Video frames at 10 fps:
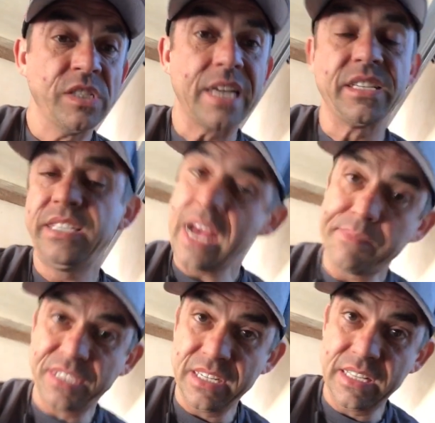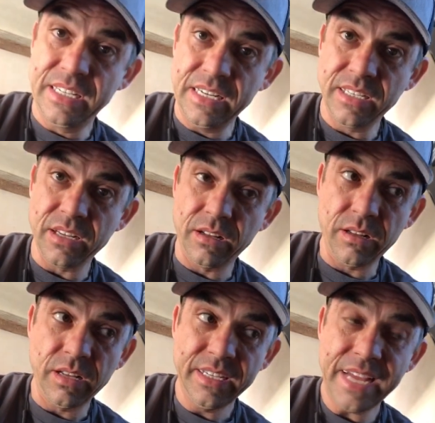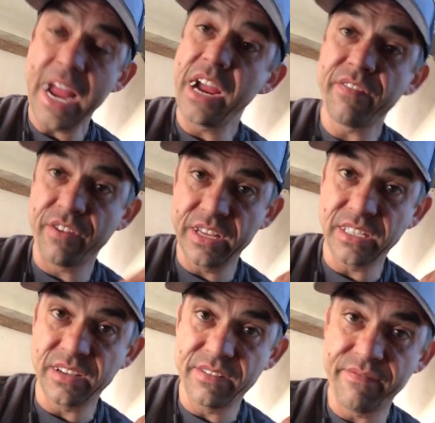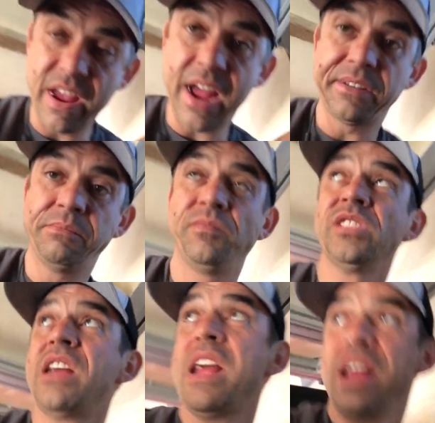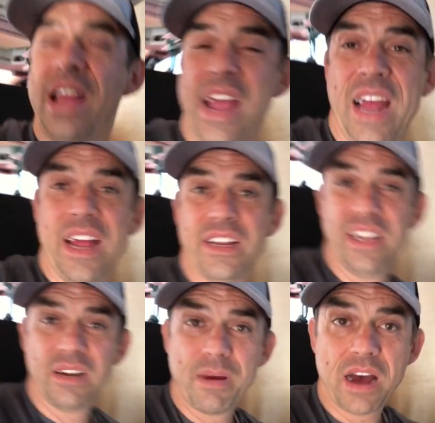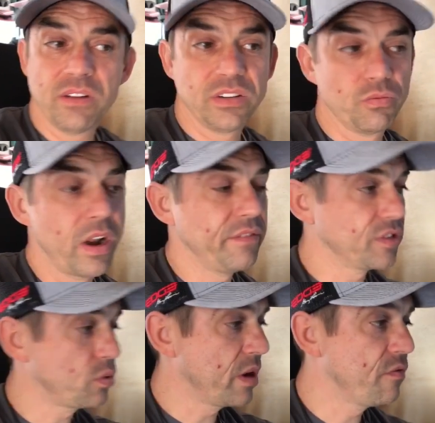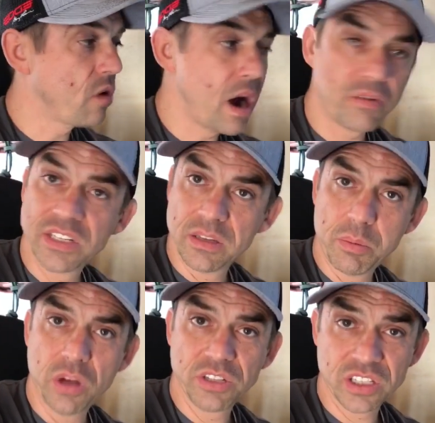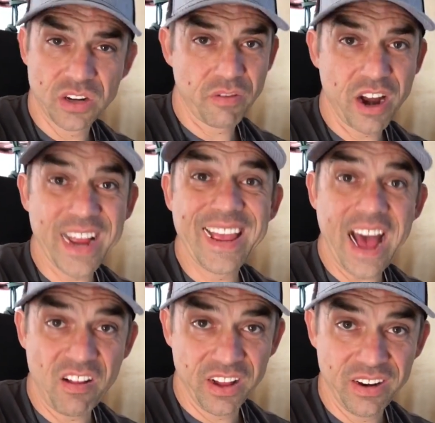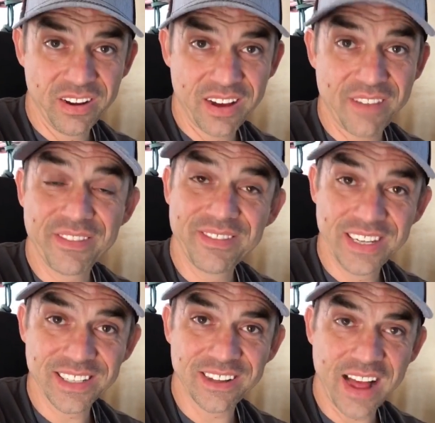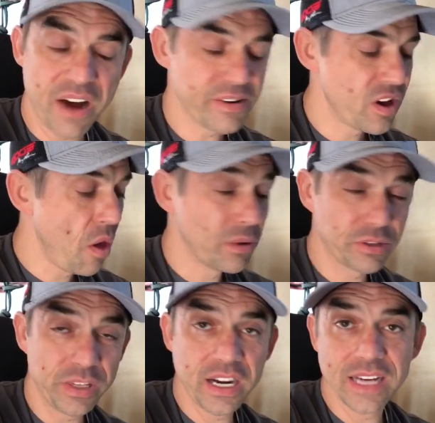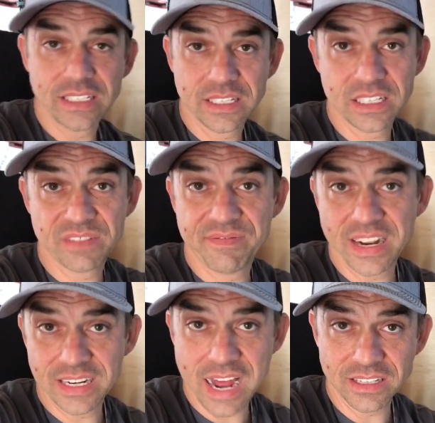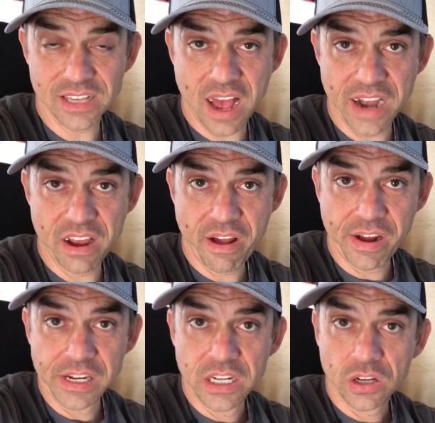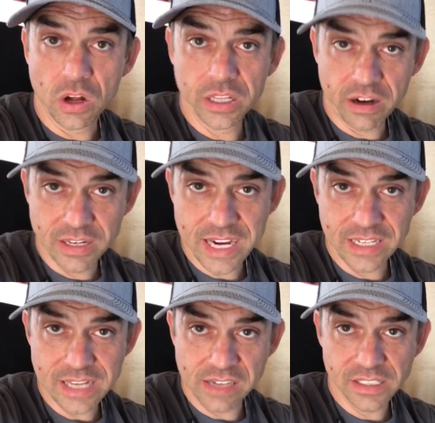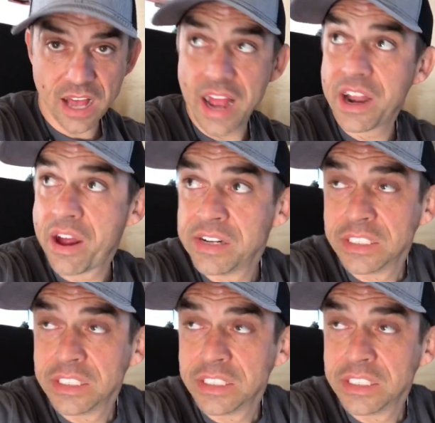Actually taps into the diesel tank for this van. And in about running for 24 hours, it'll pull just over a gallon of diesel out. What's really nice is it's vented outside, cold air intakes outside.